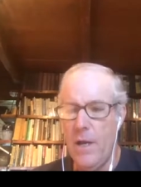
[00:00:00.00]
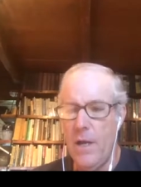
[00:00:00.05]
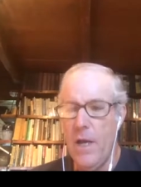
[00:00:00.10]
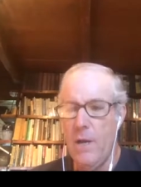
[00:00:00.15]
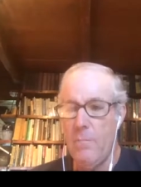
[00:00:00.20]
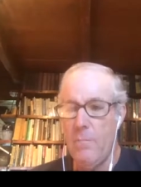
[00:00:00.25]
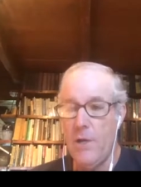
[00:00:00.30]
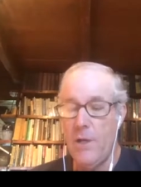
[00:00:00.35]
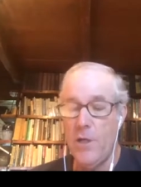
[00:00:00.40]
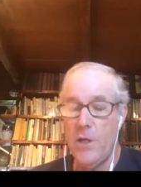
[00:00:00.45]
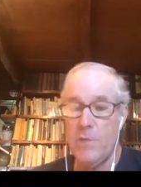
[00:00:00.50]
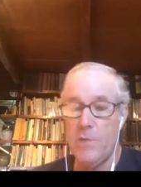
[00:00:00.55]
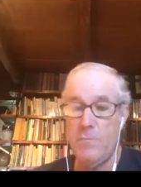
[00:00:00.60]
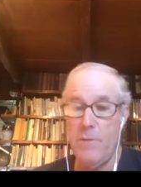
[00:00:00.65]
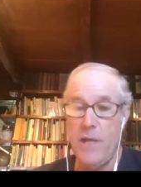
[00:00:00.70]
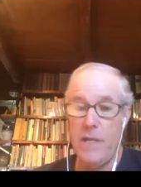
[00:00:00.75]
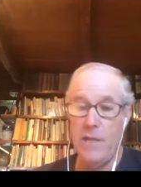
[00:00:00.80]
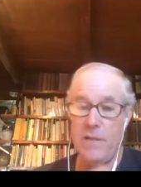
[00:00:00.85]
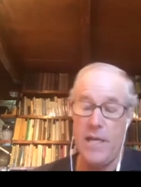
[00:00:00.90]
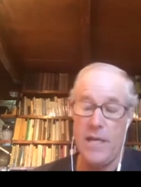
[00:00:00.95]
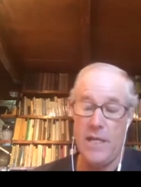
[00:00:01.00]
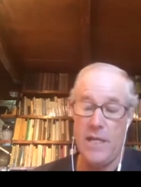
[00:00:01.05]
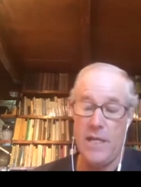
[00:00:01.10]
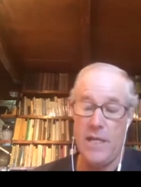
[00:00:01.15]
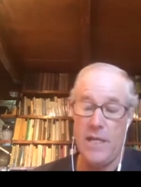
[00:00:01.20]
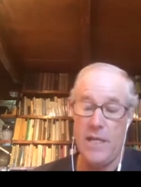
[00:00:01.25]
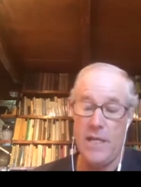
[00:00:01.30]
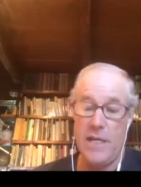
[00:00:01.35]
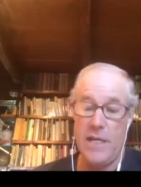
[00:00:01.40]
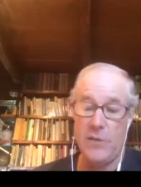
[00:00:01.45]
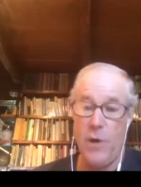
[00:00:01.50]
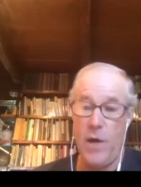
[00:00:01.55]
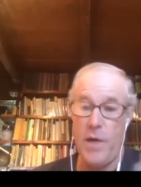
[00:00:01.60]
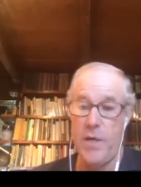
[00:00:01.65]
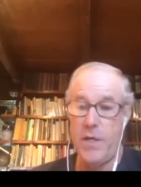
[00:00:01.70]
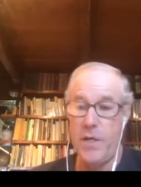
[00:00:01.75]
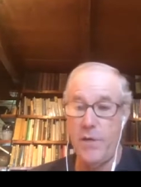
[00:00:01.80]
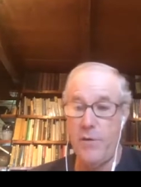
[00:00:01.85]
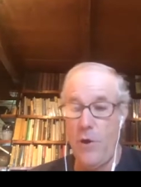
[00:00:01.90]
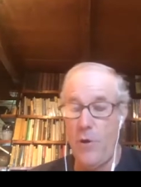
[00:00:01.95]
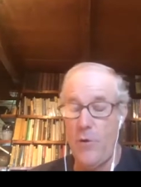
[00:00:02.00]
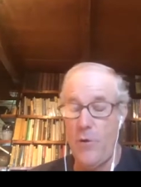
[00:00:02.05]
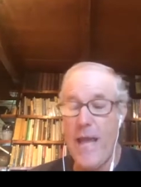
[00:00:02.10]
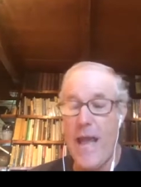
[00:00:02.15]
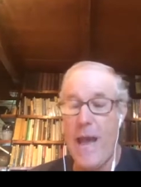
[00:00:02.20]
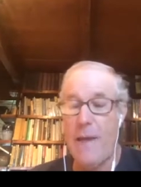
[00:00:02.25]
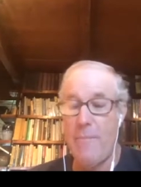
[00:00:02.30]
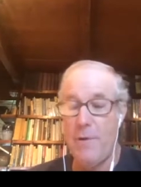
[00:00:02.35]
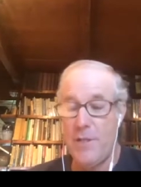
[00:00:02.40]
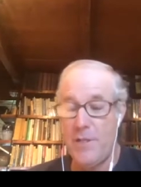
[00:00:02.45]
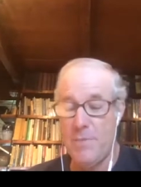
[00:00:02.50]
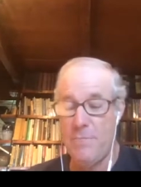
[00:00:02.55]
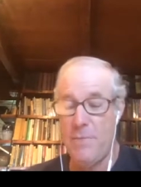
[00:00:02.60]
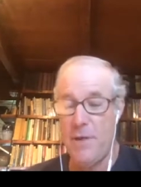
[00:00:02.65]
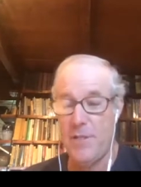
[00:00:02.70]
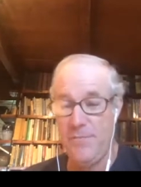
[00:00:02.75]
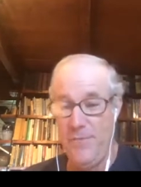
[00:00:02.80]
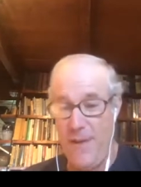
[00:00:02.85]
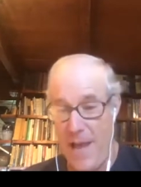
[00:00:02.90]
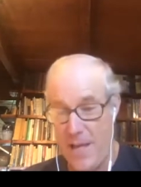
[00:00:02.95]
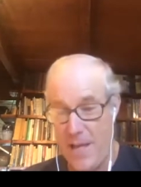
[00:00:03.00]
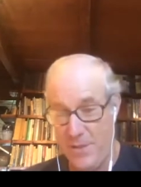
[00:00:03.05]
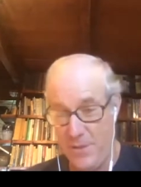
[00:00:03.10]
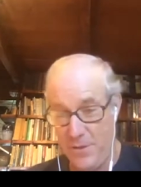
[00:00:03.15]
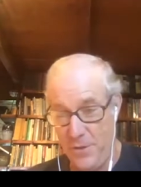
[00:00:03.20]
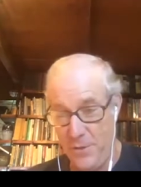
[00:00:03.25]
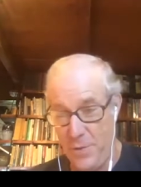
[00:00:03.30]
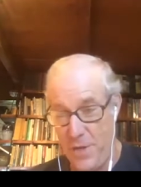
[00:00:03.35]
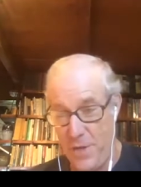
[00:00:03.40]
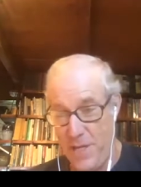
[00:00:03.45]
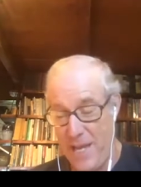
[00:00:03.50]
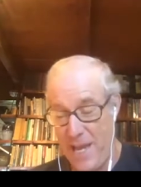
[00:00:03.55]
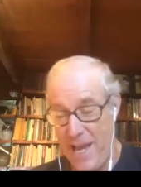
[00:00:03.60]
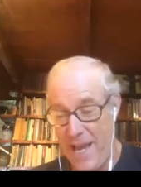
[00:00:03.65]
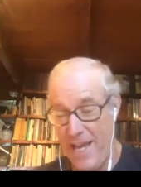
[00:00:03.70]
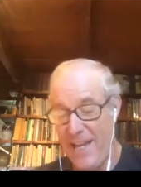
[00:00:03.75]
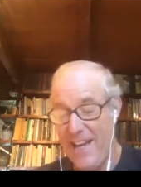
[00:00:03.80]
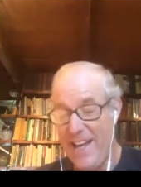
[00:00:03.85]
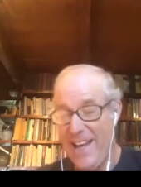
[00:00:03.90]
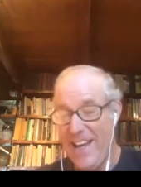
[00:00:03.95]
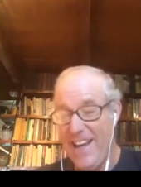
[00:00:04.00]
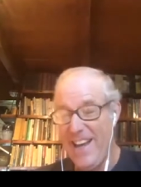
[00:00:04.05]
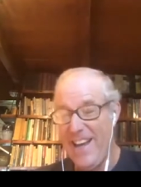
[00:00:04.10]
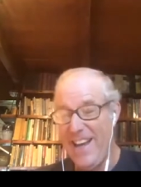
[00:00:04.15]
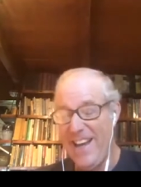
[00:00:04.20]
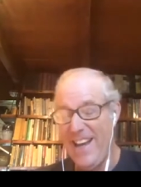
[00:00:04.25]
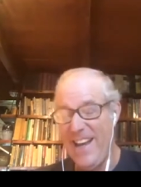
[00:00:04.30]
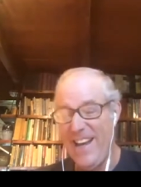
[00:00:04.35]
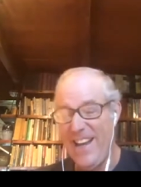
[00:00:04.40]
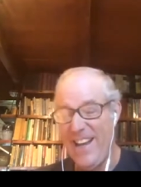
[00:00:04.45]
but it just means that, that's why you can grow cabbage so much faster than we can. Uh, you know,